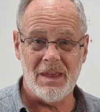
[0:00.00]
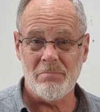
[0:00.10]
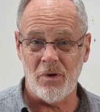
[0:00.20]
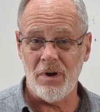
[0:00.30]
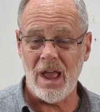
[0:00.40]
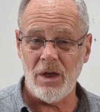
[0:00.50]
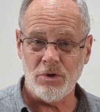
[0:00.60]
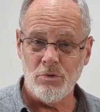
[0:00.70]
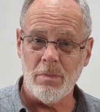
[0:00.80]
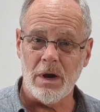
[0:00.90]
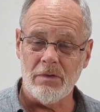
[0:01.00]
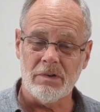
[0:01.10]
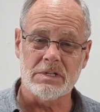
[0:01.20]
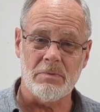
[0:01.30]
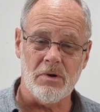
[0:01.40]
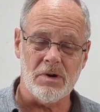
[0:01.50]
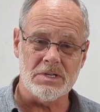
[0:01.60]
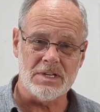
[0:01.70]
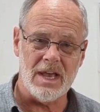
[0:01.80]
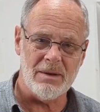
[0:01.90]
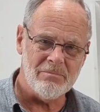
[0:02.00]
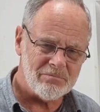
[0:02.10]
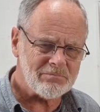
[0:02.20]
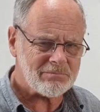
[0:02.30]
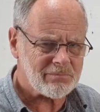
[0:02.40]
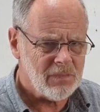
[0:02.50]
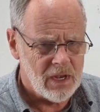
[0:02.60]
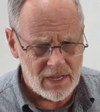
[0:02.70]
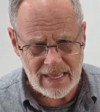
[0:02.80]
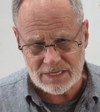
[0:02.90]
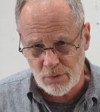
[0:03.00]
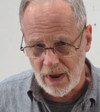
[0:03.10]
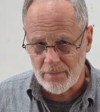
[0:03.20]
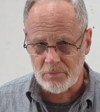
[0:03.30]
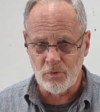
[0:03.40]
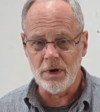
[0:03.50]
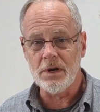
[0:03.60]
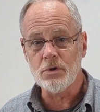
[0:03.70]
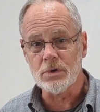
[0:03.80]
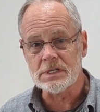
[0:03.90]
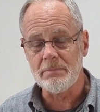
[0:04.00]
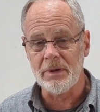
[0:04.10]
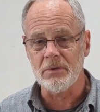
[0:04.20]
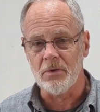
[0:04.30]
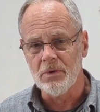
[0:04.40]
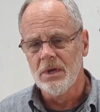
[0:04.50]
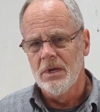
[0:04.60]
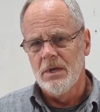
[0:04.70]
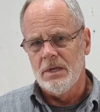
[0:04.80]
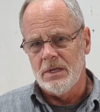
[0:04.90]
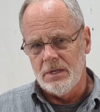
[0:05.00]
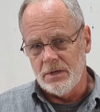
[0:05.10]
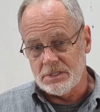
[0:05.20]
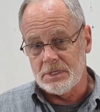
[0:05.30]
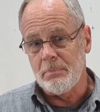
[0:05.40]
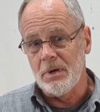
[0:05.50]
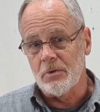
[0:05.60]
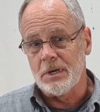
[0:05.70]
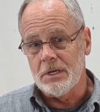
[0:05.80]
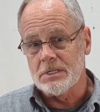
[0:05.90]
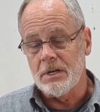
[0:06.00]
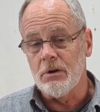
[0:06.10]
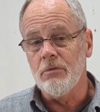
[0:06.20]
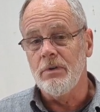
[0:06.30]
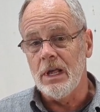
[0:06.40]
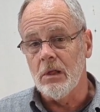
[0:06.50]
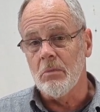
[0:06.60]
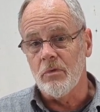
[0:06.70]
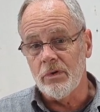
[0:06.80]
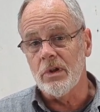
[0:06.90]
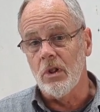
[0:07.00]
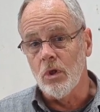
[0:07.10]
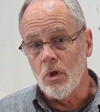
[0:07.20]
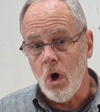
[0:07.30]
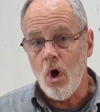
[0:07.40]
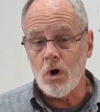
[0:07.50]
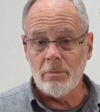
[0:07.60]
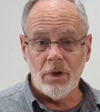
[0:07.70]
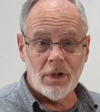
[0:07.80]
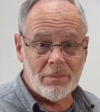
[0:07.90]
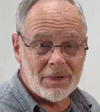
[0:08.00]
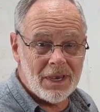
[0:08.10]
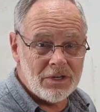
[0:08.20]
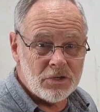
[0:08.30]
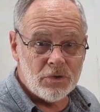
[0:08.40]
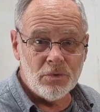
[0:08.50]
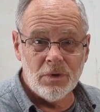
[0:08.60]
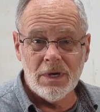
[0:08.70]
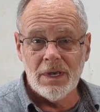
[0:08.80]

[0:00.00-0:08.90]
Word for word: they burn out you might have experienced that. That's why I'm upgrading to a spindle. There's spindle kits that are available for the Longmill MK2